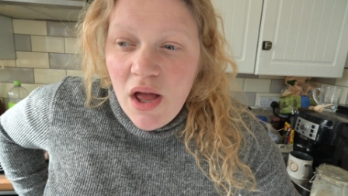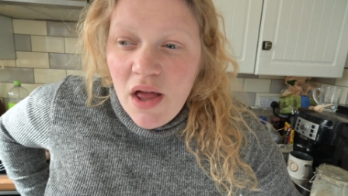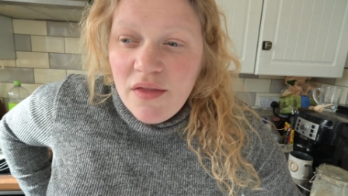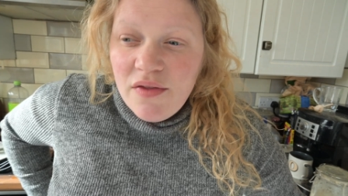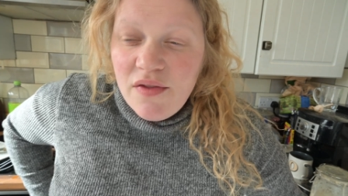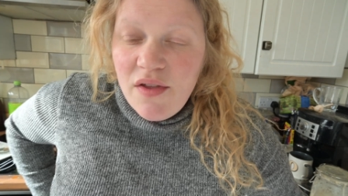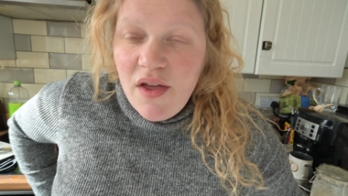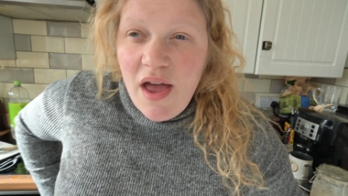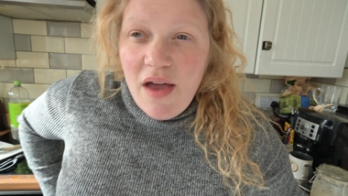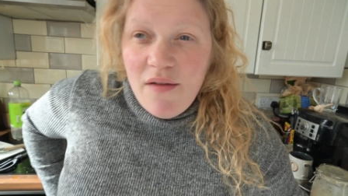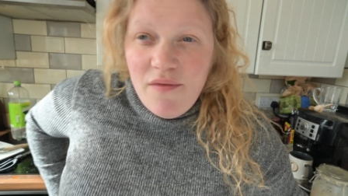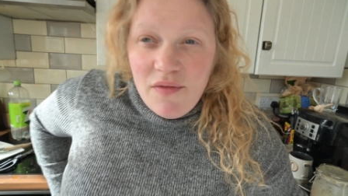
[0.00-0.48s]

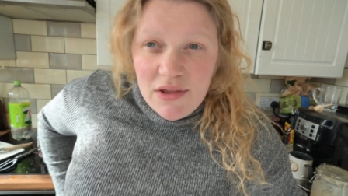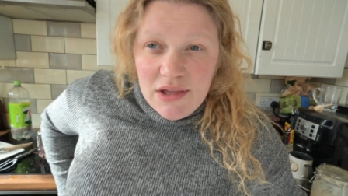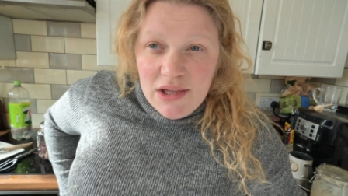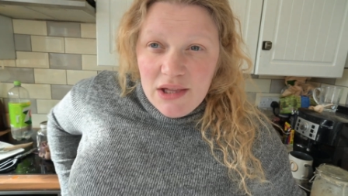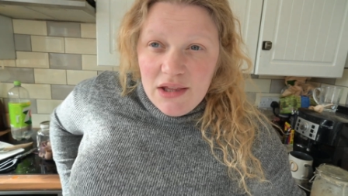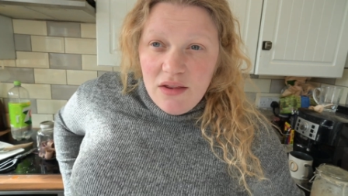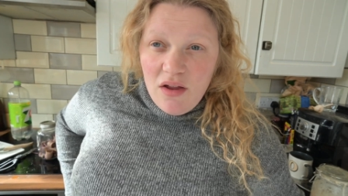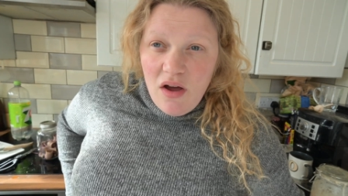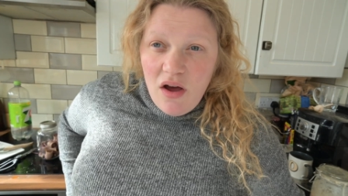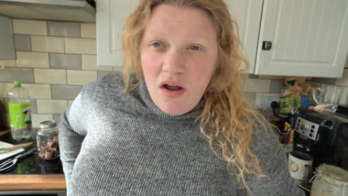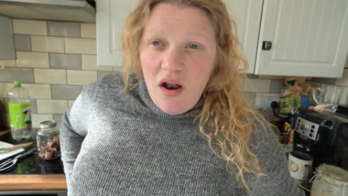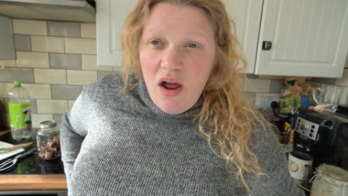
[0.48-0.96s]
that
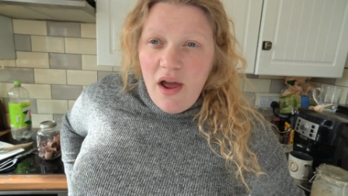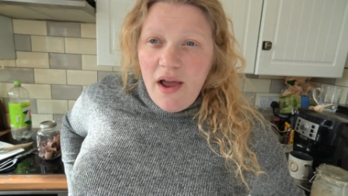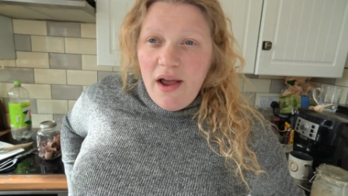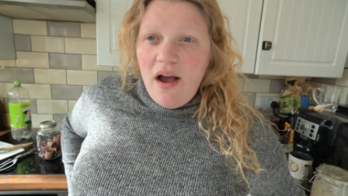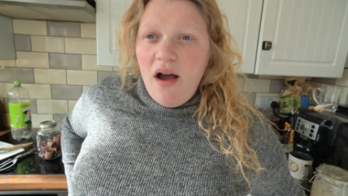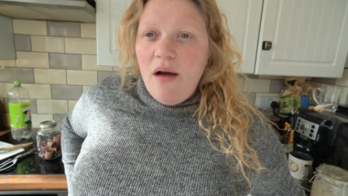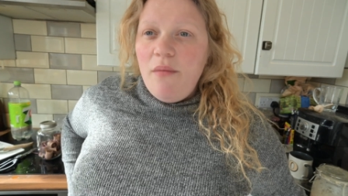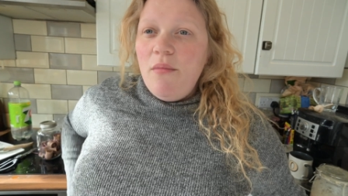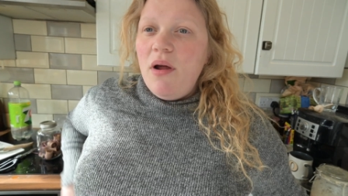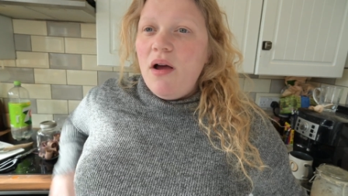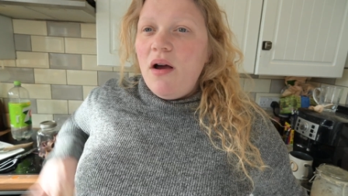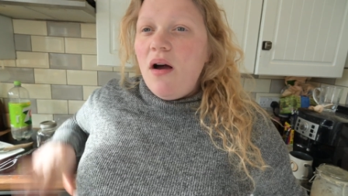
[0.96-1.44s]
everything that like
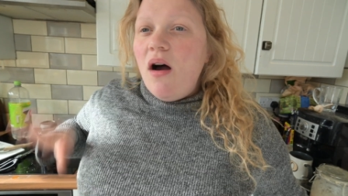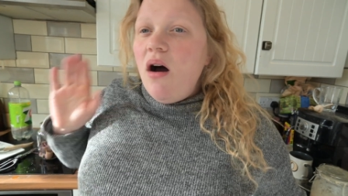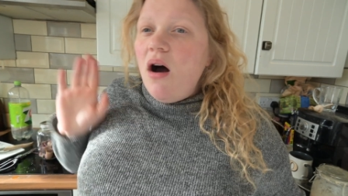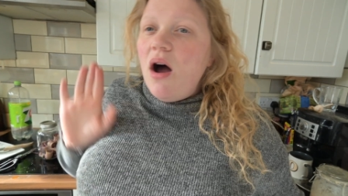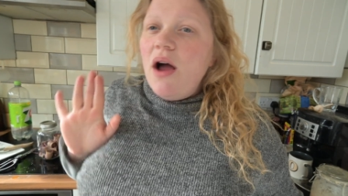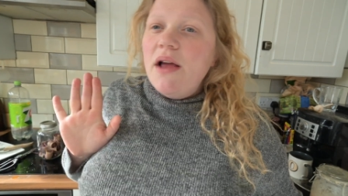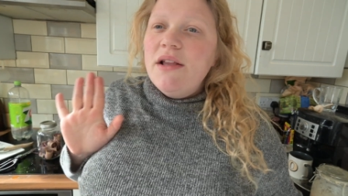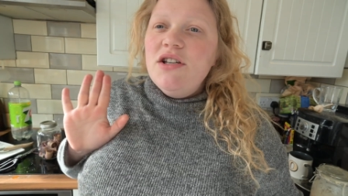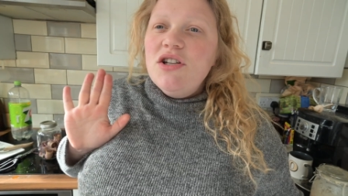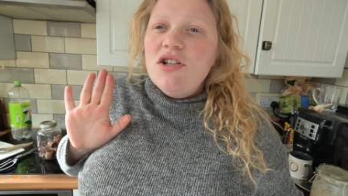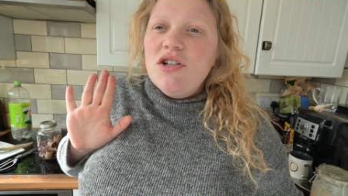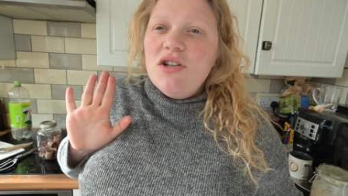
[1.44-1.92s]
I'm like, oh,
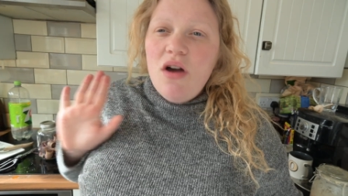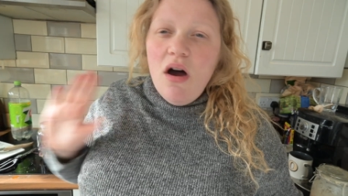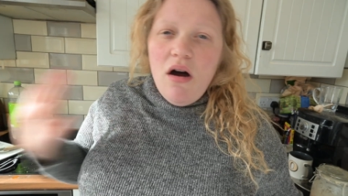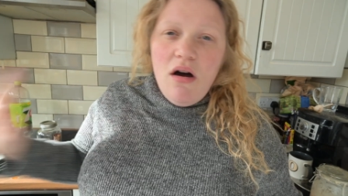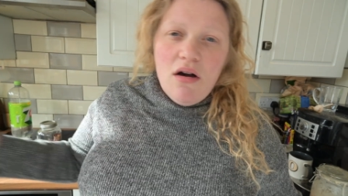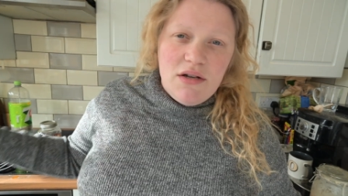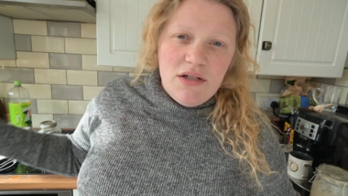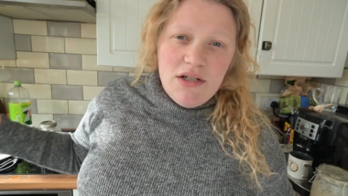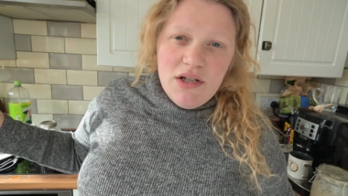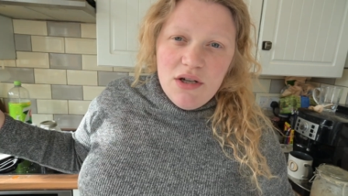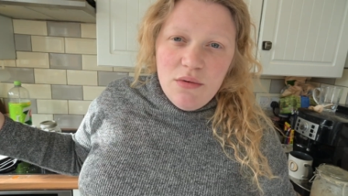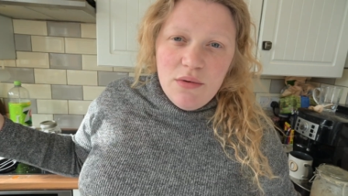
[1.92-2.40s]
I just
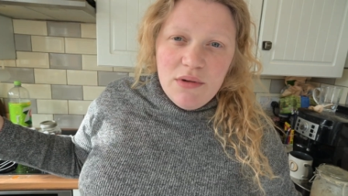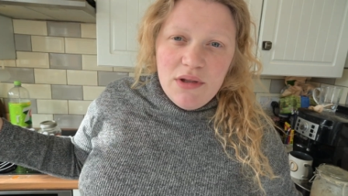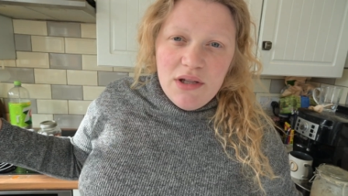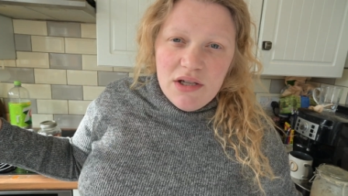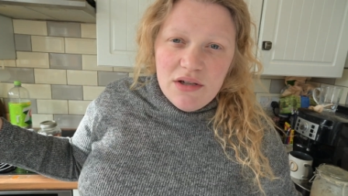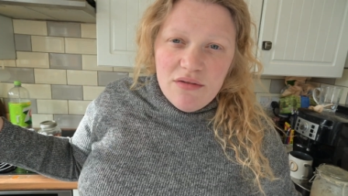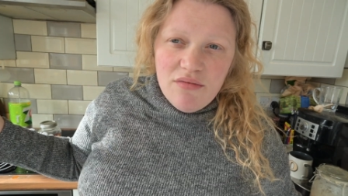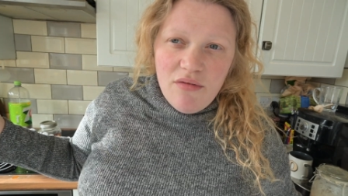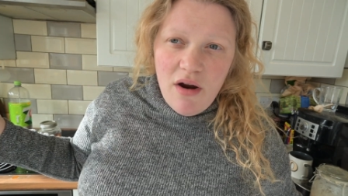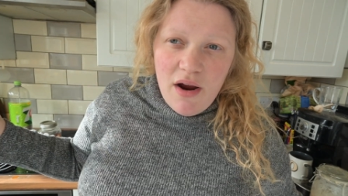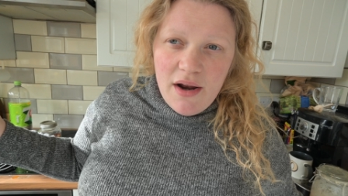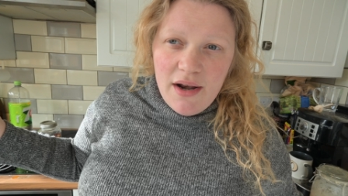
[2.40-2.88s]
can't deal with
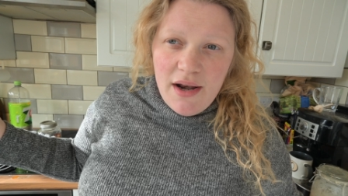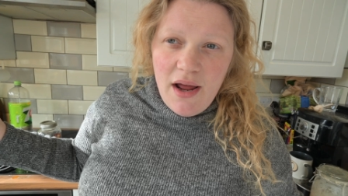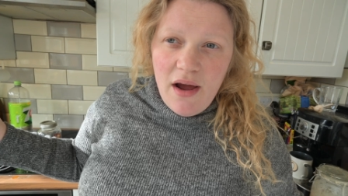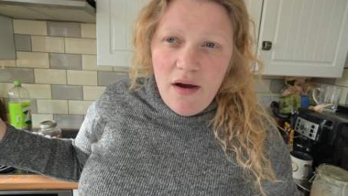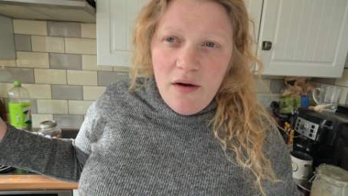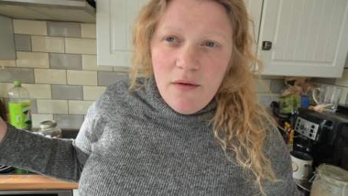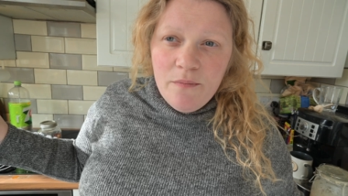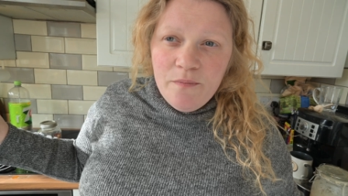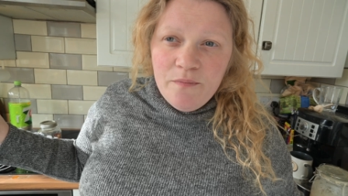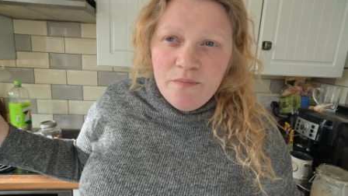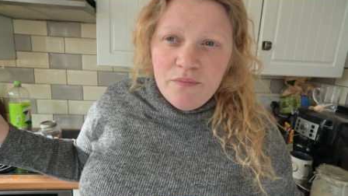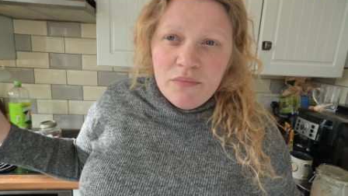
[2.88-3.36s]
this right
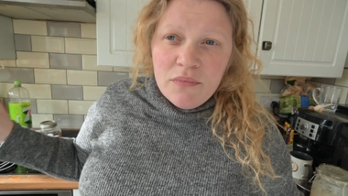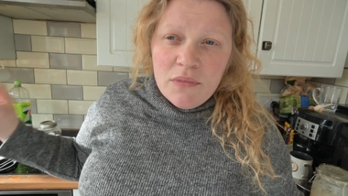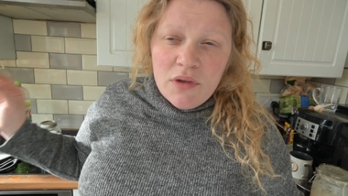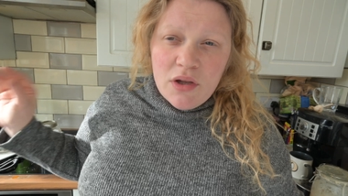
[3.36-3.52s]
now.